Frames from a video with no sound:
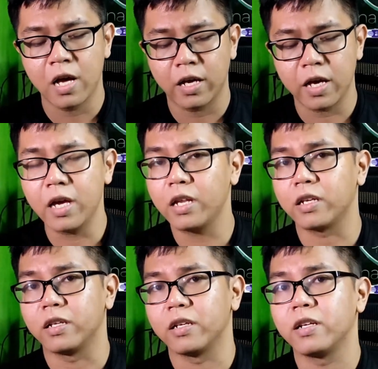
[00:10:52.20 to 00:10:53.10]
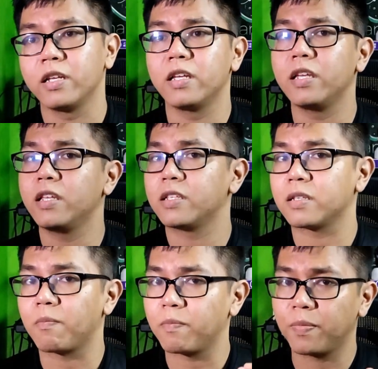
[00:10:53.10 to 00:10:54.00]
And it is
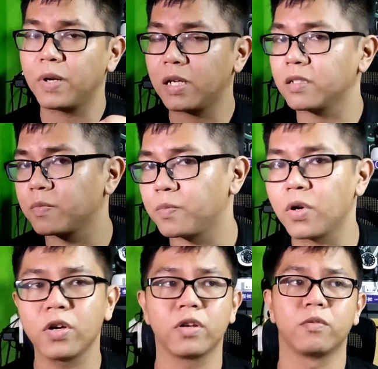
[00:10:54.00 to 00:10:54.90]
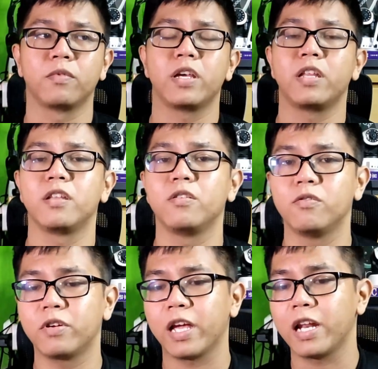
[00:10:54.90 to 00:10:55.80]
a plus point when
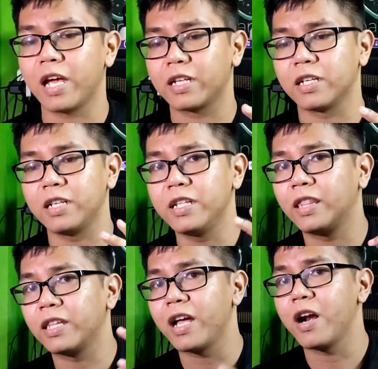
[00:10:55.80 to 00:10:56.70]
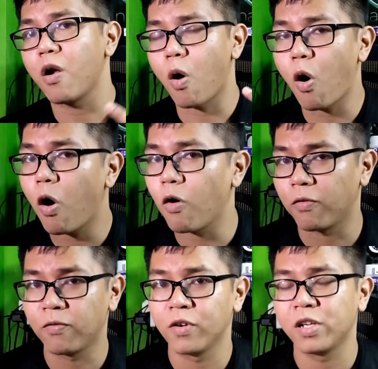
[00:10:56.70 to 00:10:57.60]
you can actually turn
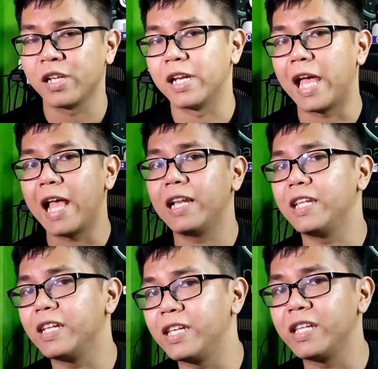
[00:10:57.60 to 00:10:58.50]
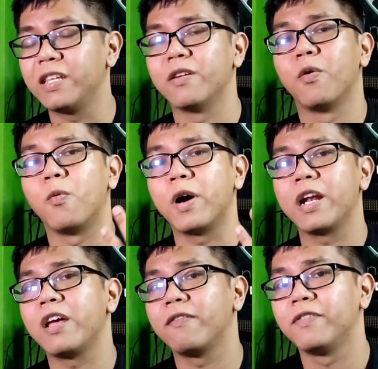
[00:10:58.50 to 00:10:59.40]
off the LED
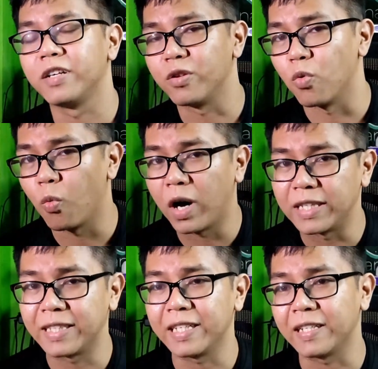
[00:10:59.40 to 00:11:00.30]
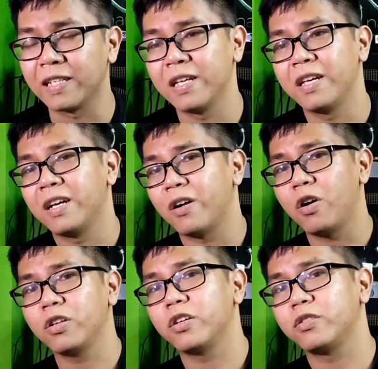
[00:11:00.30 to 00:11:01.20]
whenever you want it. All
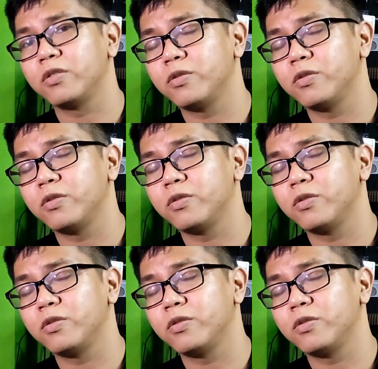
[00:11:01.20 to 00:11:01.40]
you got to